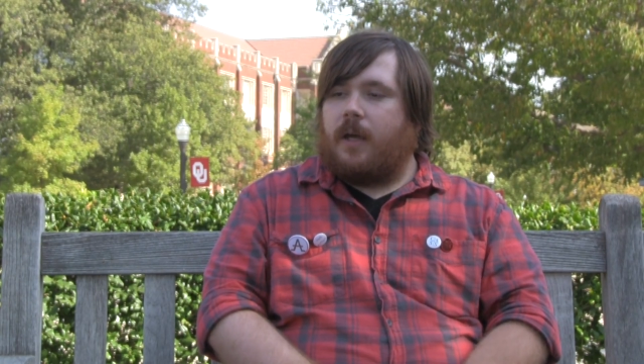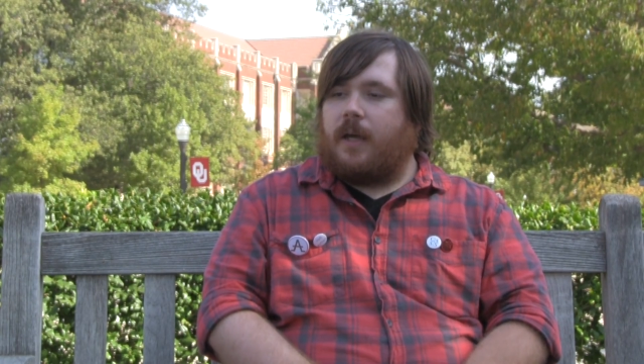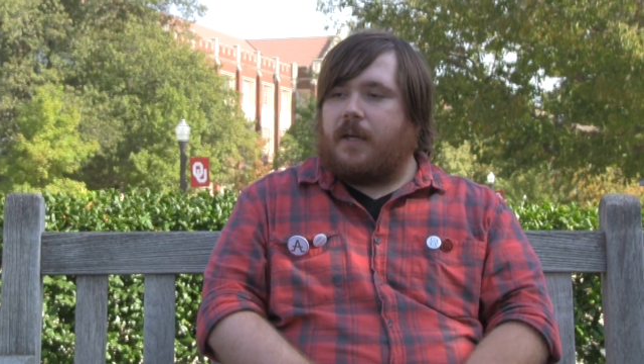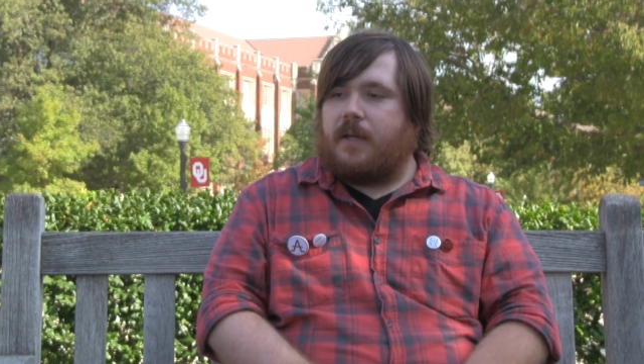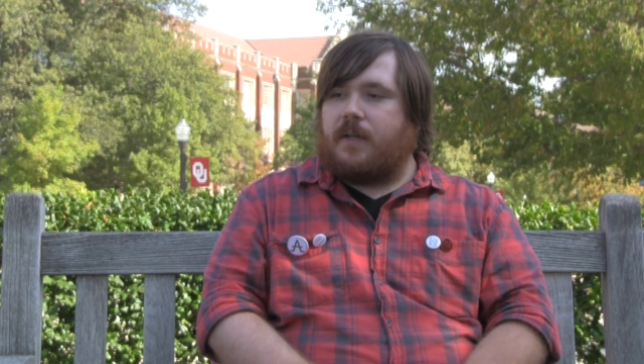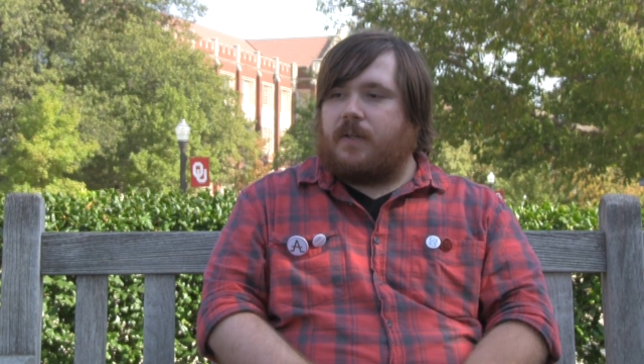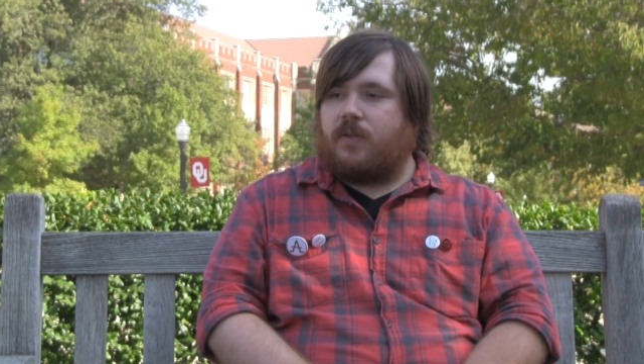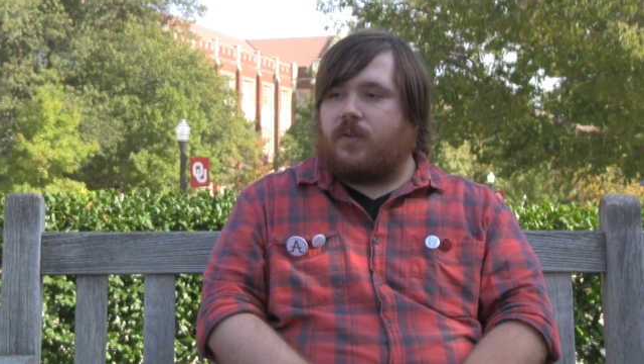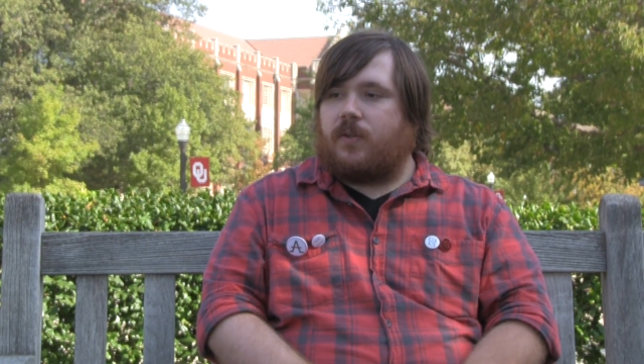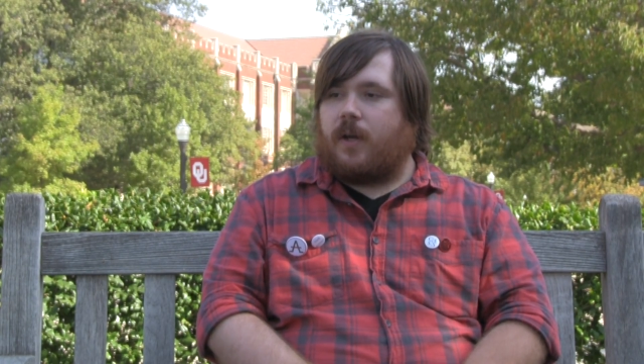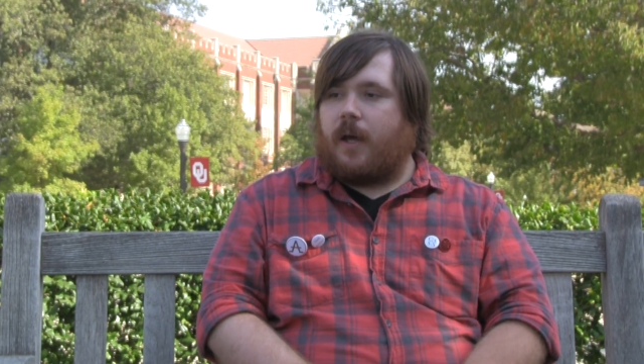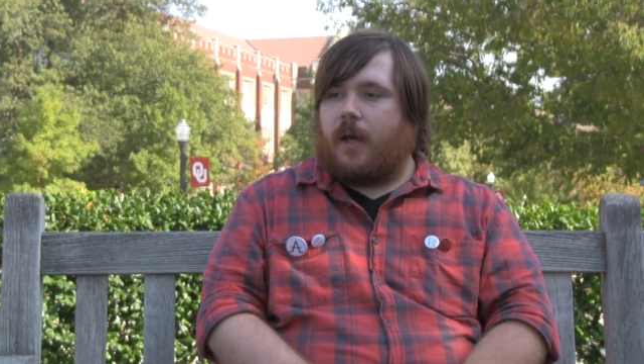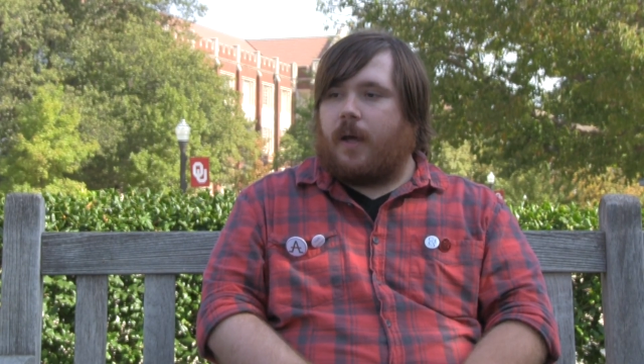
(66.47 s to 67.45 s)

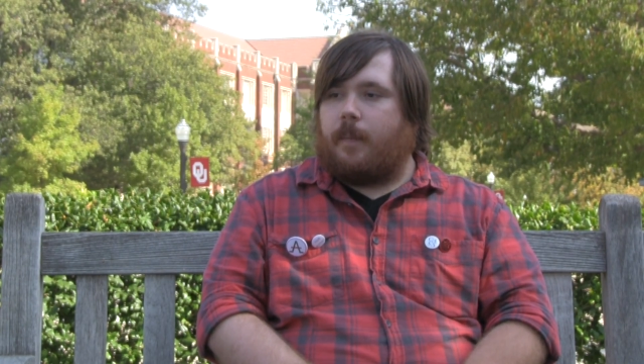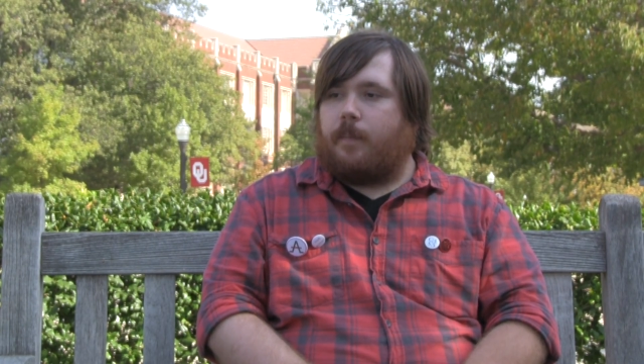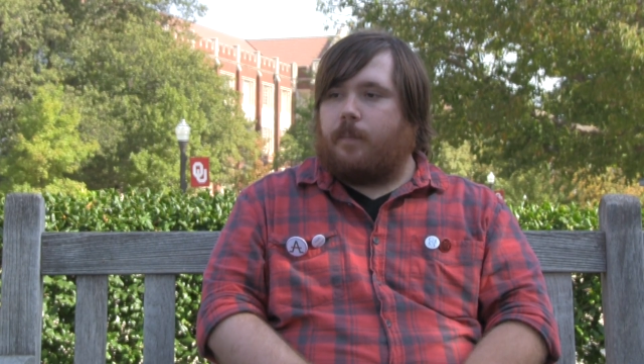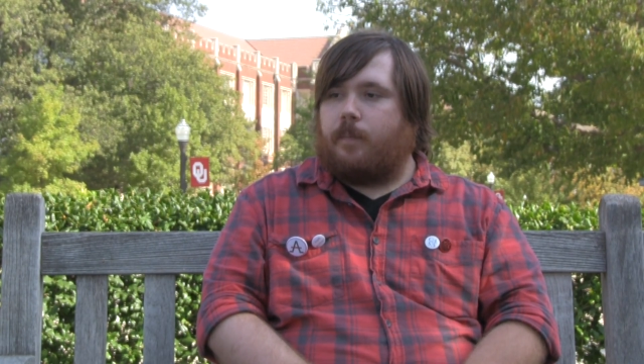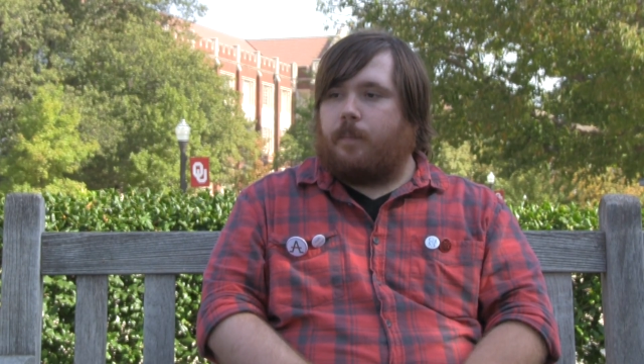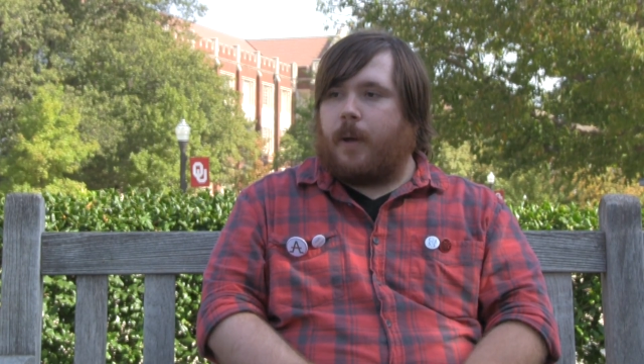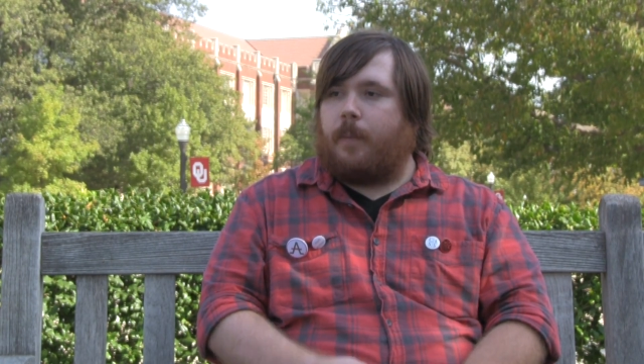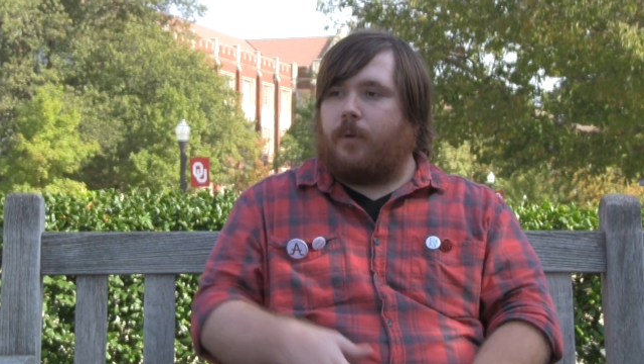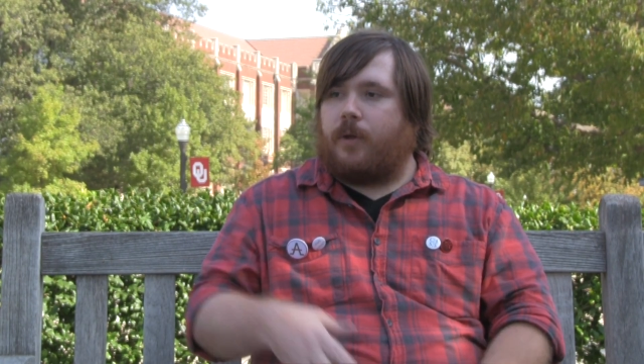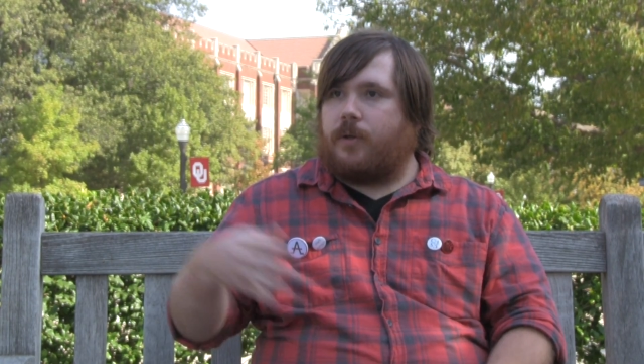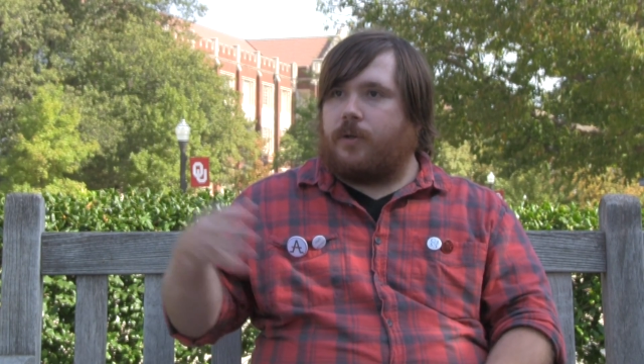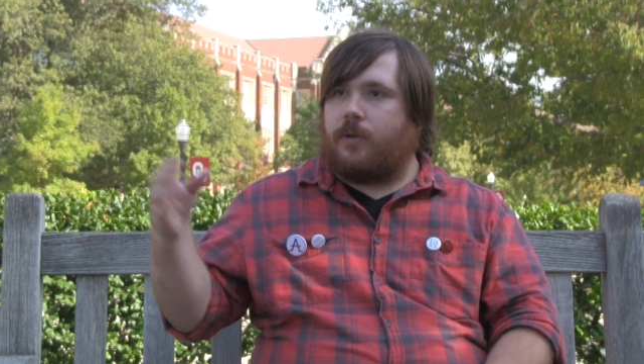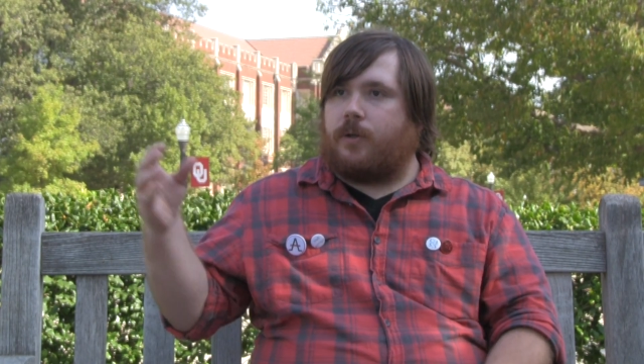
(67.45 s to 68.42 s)
is
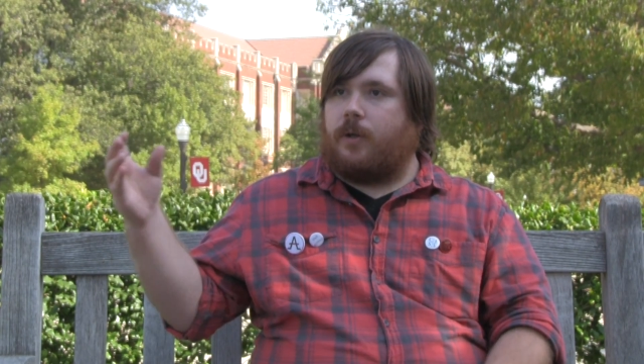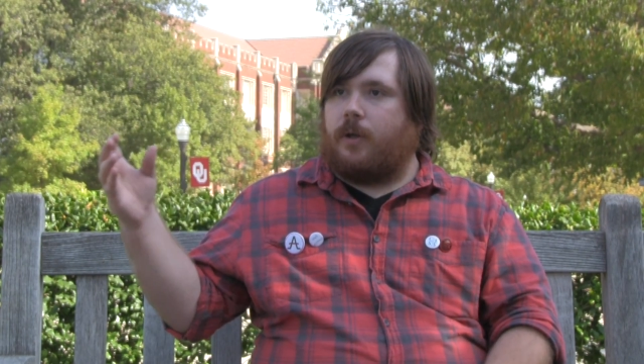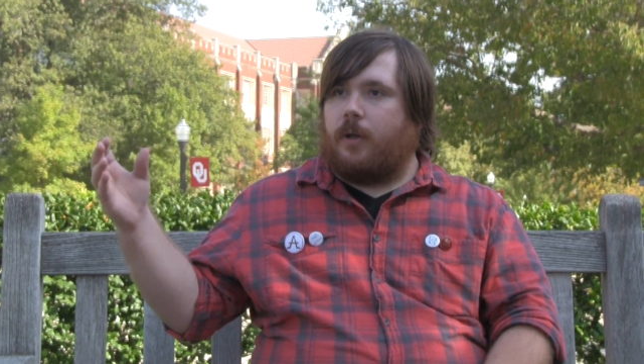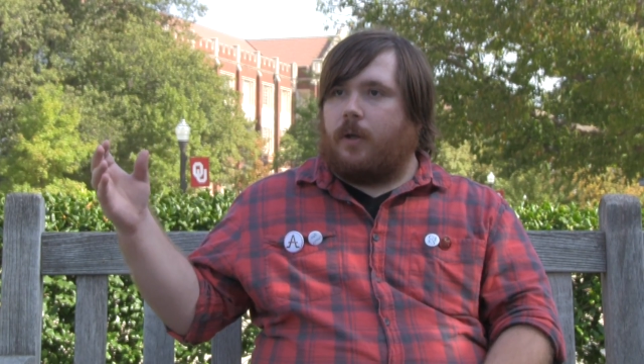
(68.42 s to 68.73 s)
publish